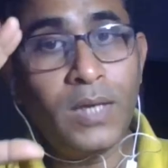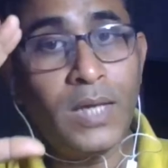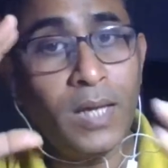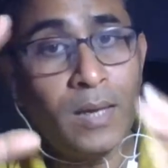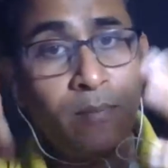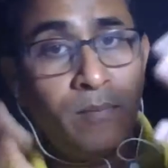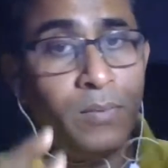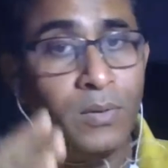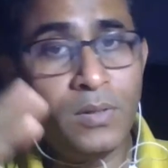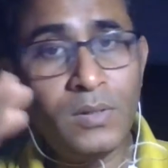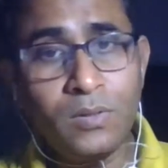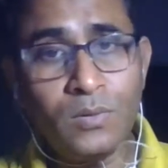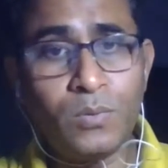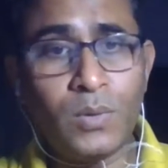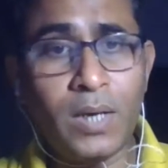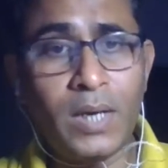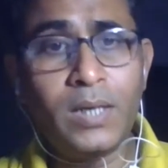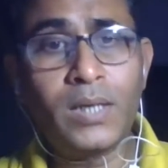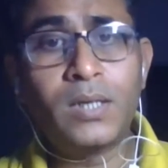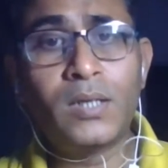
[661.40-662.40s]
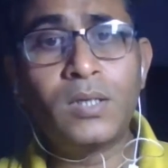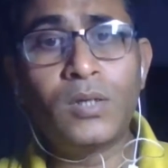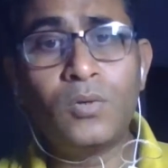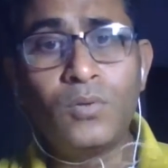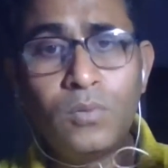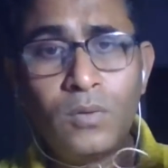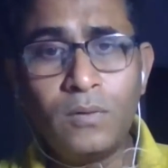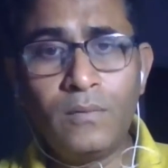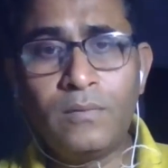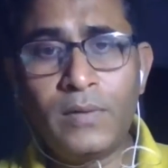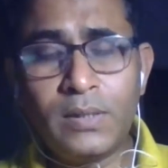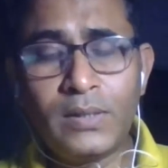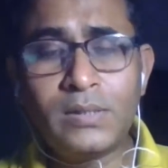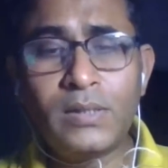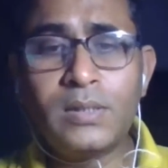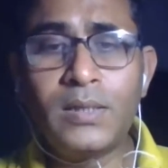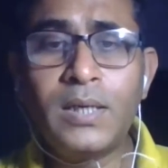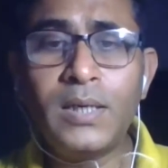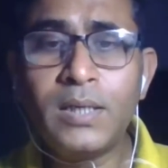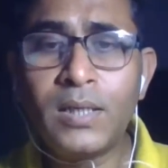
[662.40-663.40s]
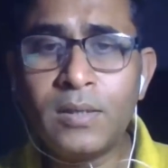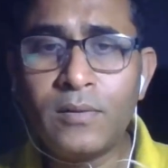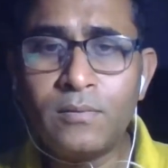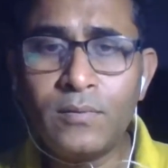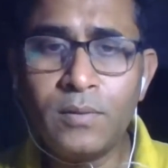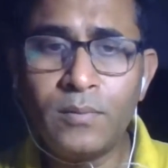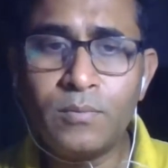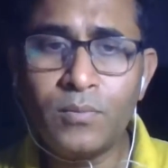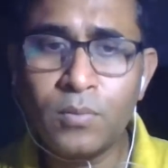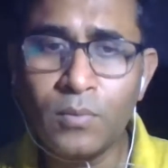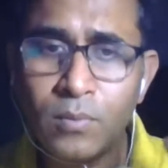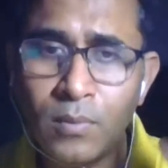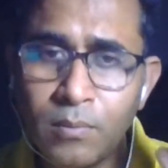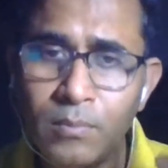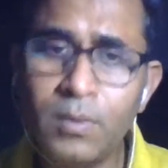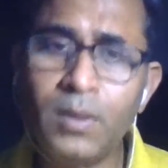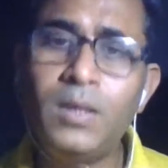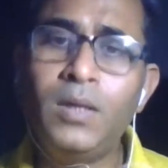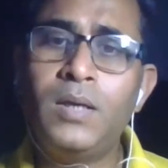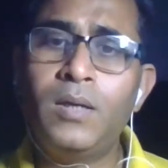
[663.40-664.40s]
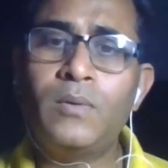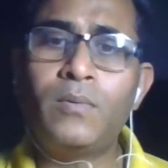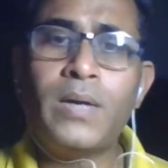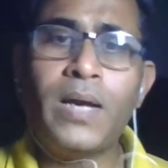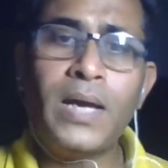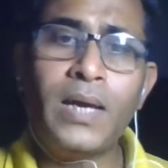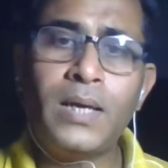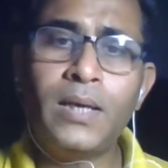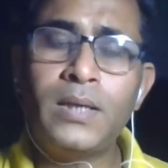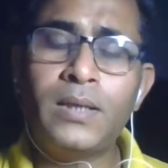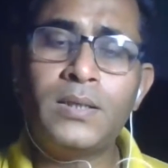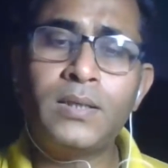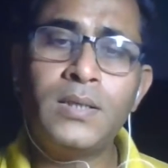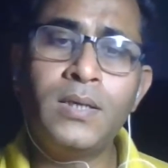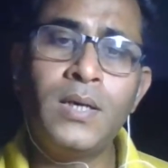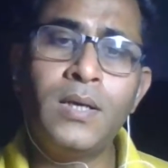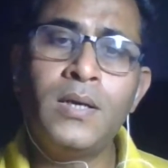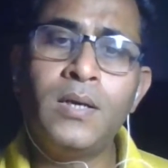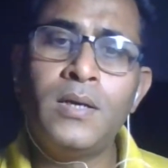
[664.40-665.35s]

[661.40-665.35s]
the campaign is right and Google finds it right, it will probably rank it